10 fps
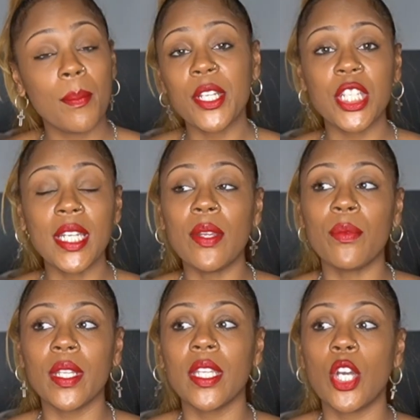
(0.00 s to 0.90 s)
But she
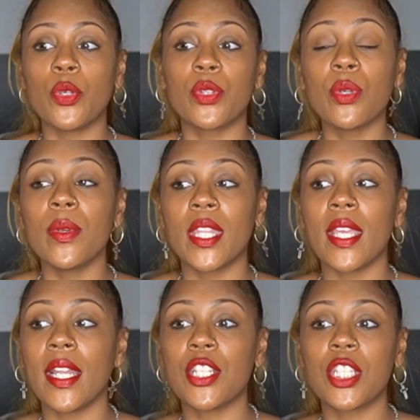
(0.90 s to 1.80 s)
didn't really go through with
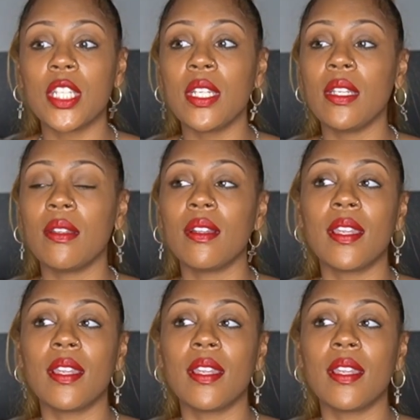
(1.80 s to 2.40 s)
it, and she,